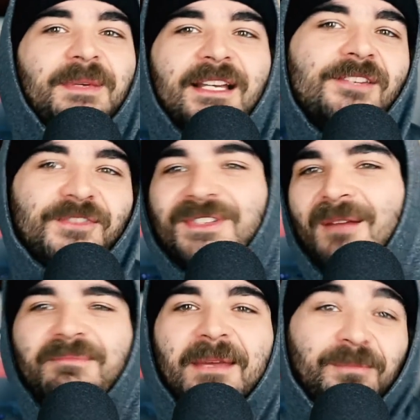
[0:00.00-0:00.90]
Because for
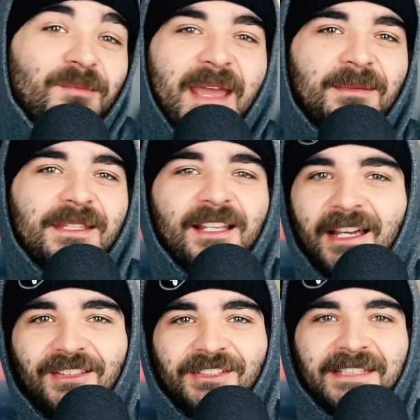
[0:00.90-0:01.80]
some people, maybe they
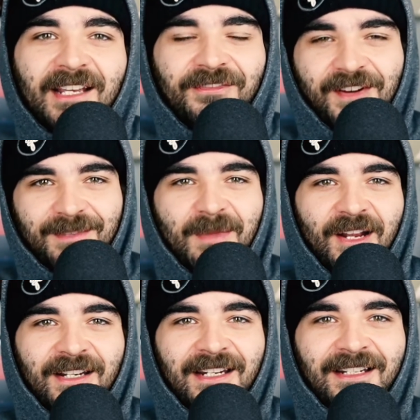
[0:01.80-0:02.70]
like their steak fucking
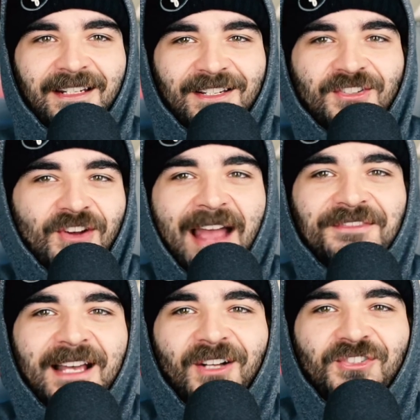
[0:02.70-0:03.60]
marinated in
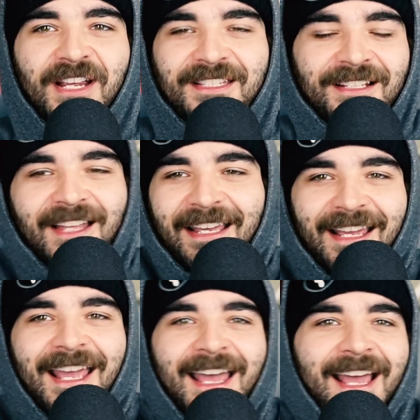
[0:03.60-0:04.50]
craft salad dressing. Like,
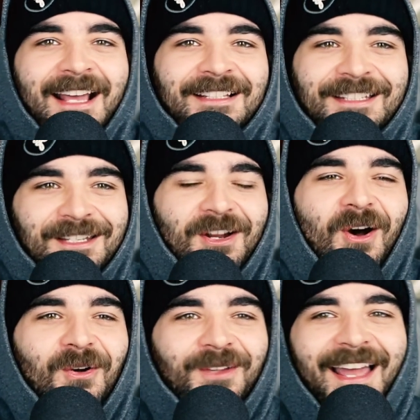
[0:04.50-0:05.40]

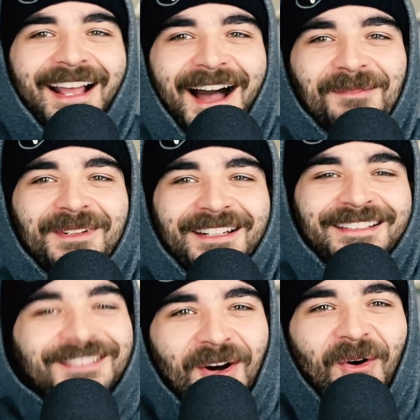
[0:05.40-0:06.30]
like I'm going to
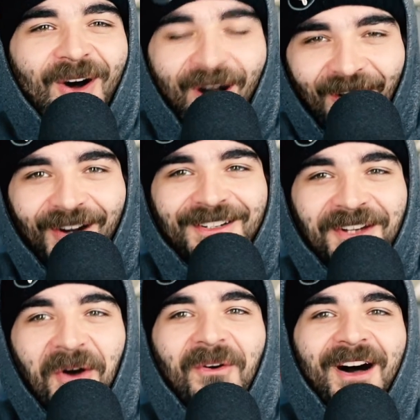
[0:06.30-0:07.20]
go hard
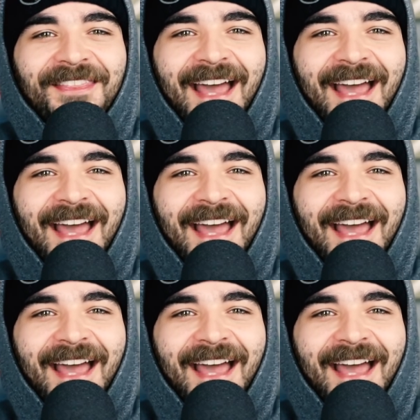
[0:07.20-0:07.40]
no on